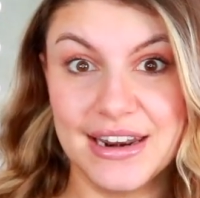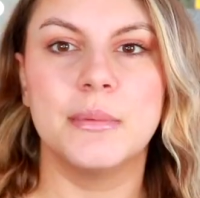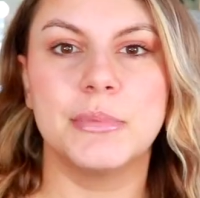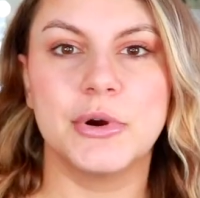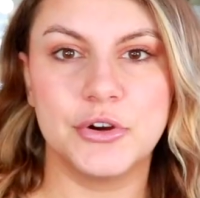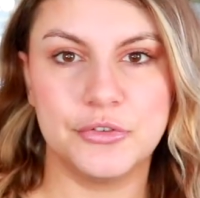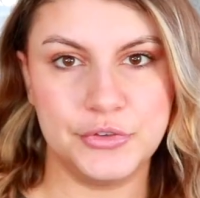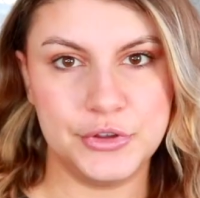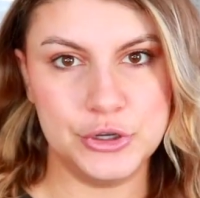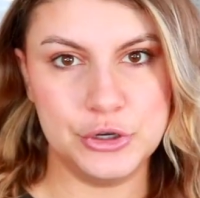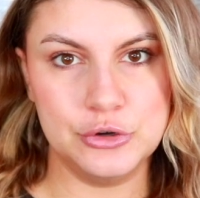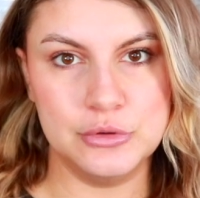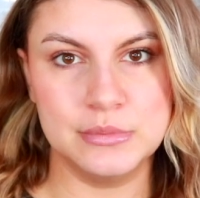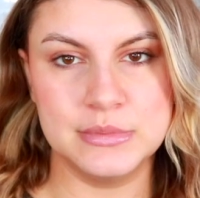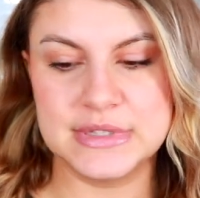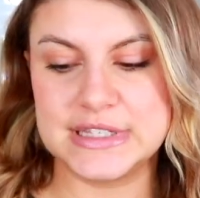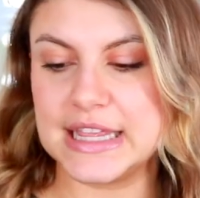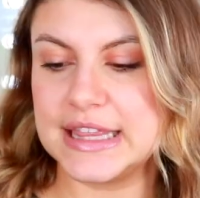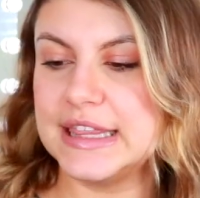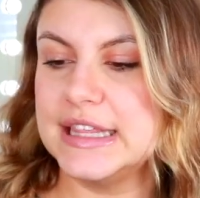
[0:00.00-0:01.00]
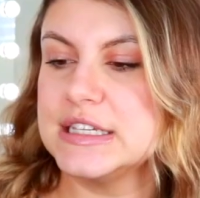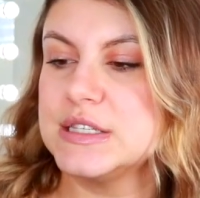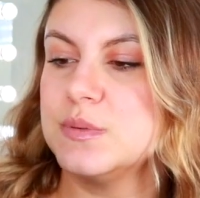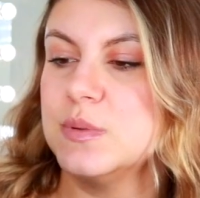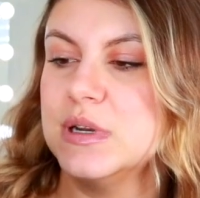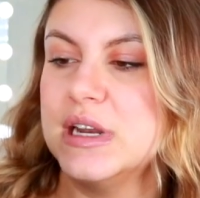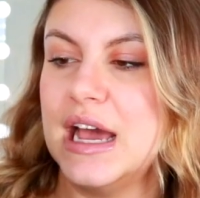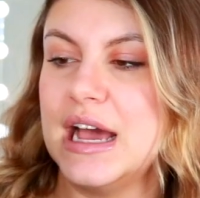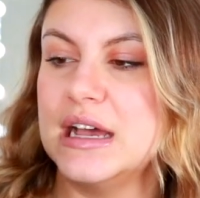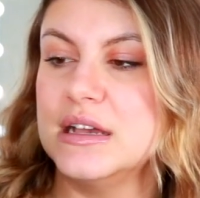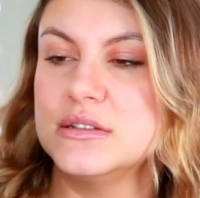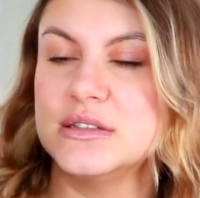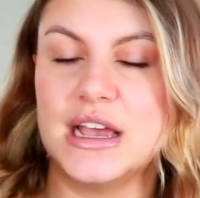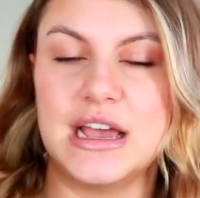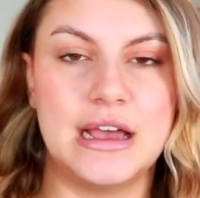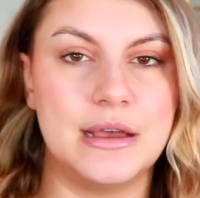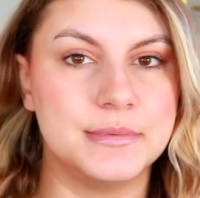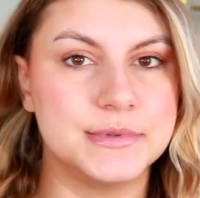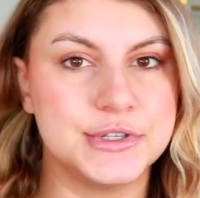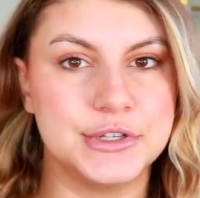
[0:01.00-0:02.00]
Perfumes, this one has
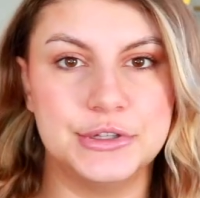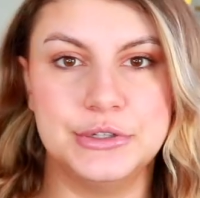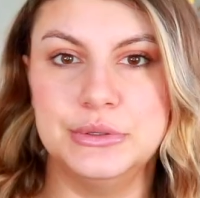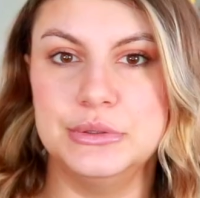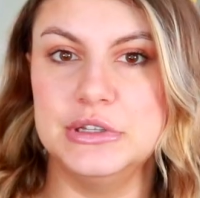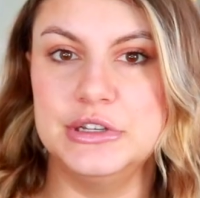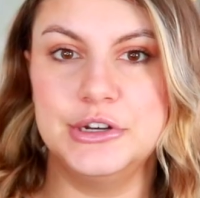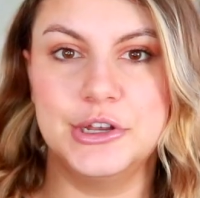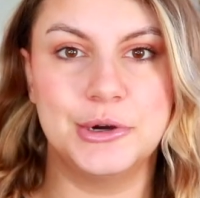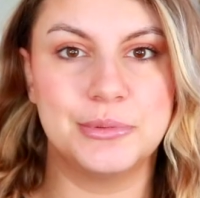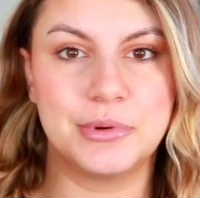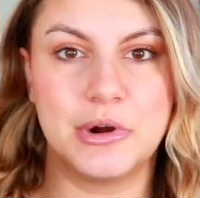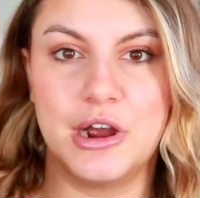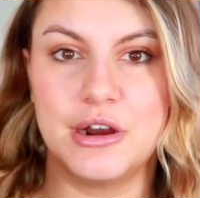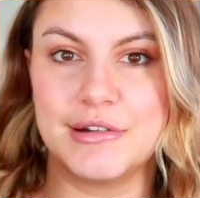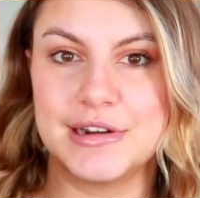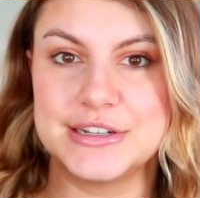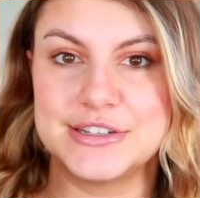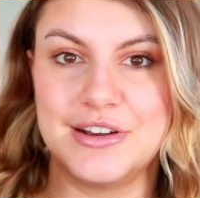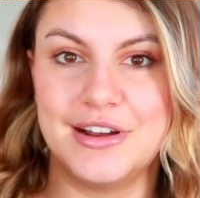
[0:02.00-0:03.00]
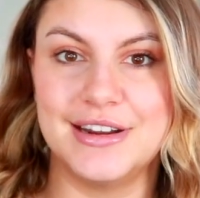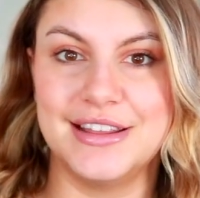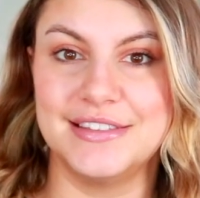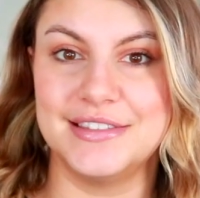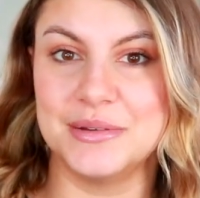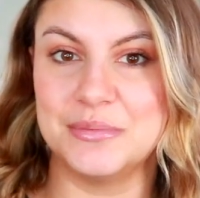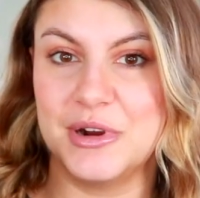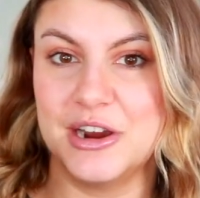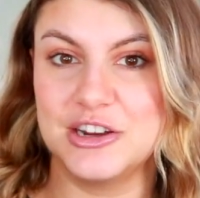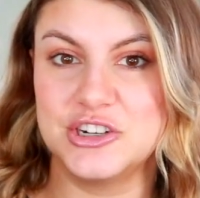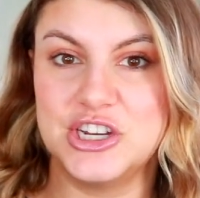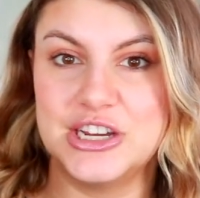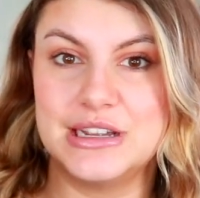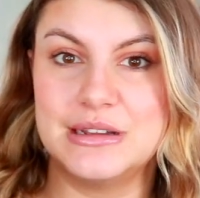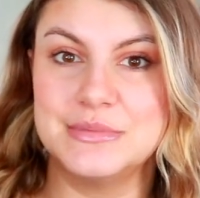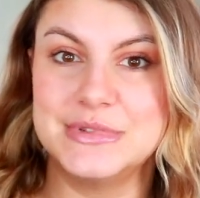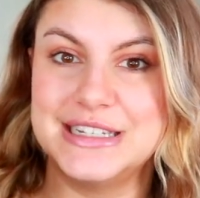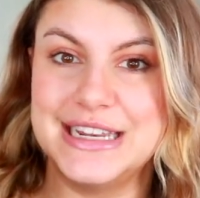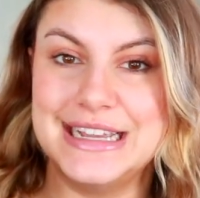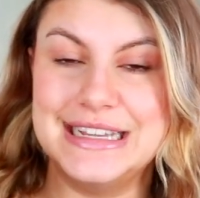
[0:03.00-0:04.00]
absolutely no progress on it, the Marc
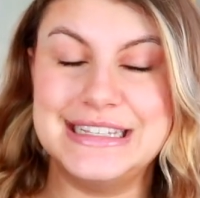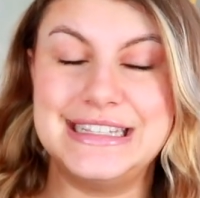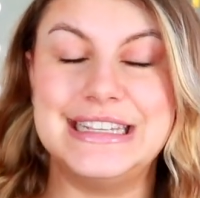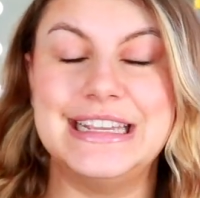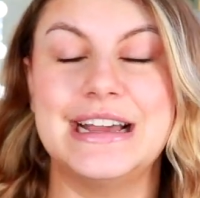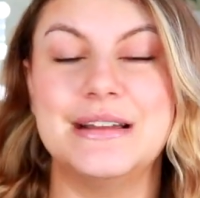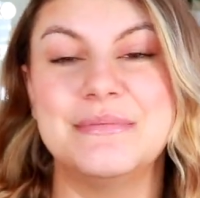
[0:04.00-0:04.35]
Jacobs Daisy.